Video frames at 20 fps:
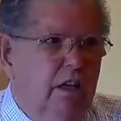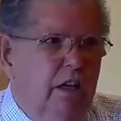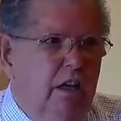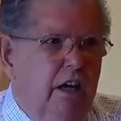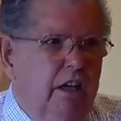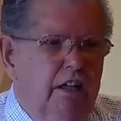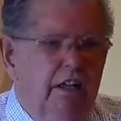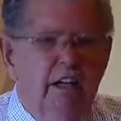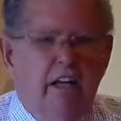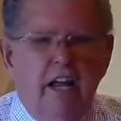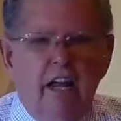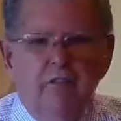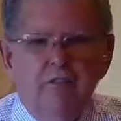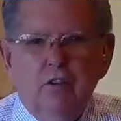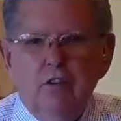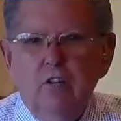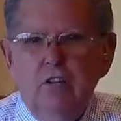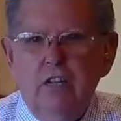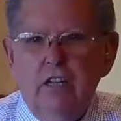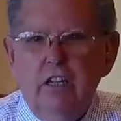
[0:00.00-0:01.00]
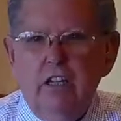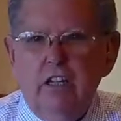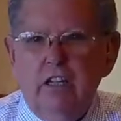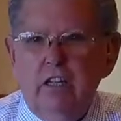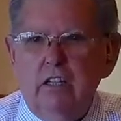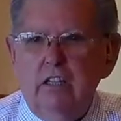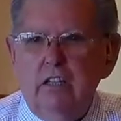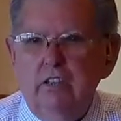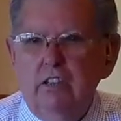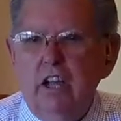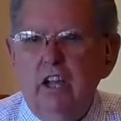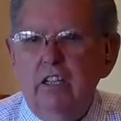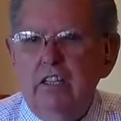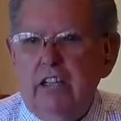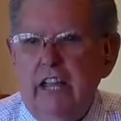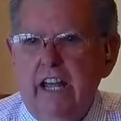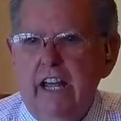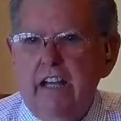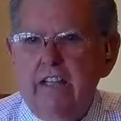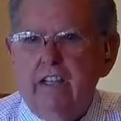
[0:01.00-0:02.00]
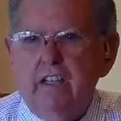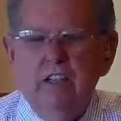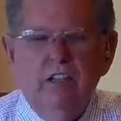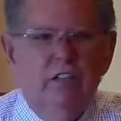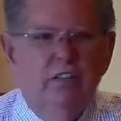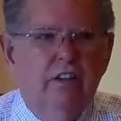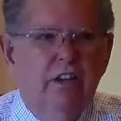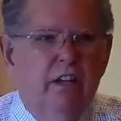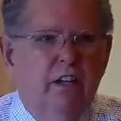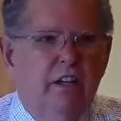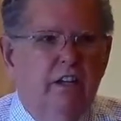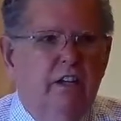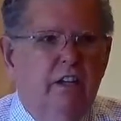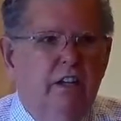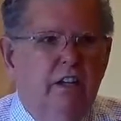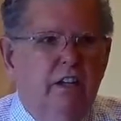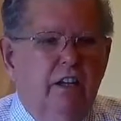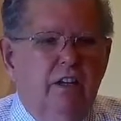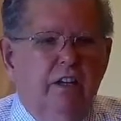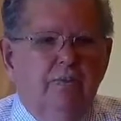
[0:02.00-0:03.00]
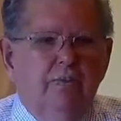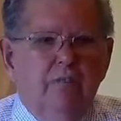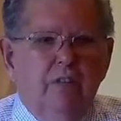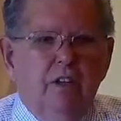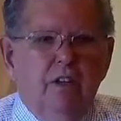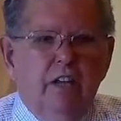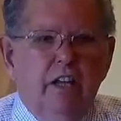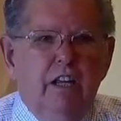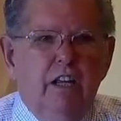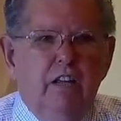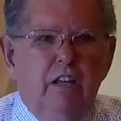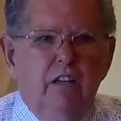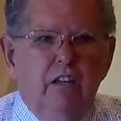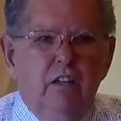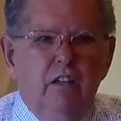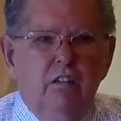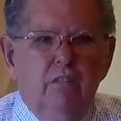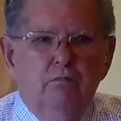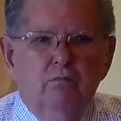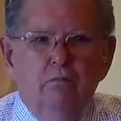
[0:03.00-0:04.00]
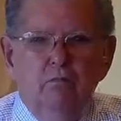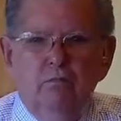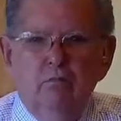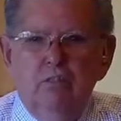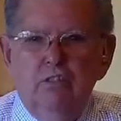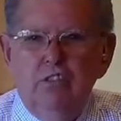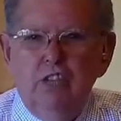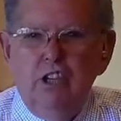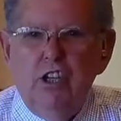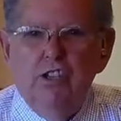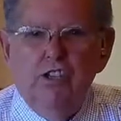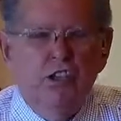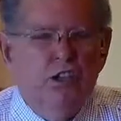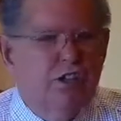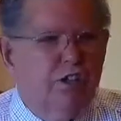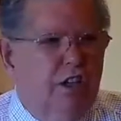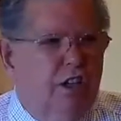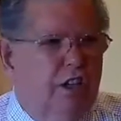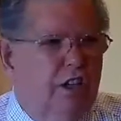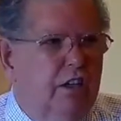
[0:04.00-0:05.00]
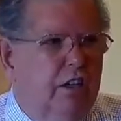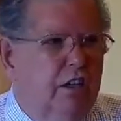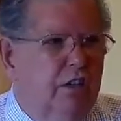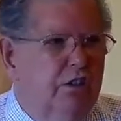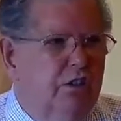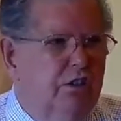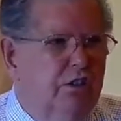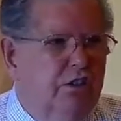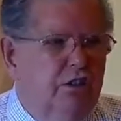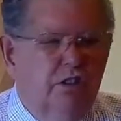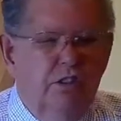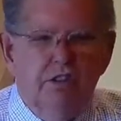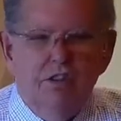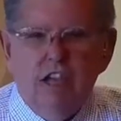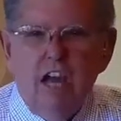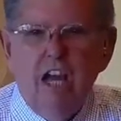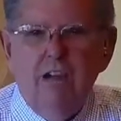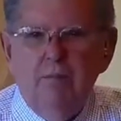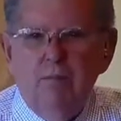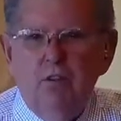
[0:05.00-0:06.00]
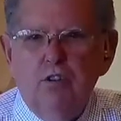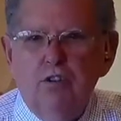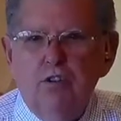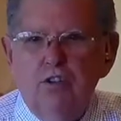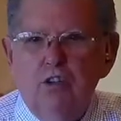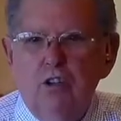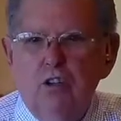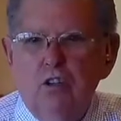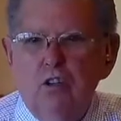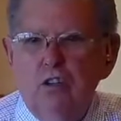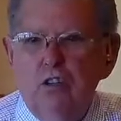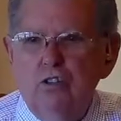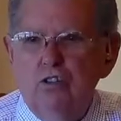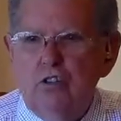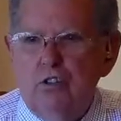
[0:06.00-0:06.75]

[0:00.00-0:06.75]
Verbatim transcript: And then after he had done that, then he, Jesus and his disciples go to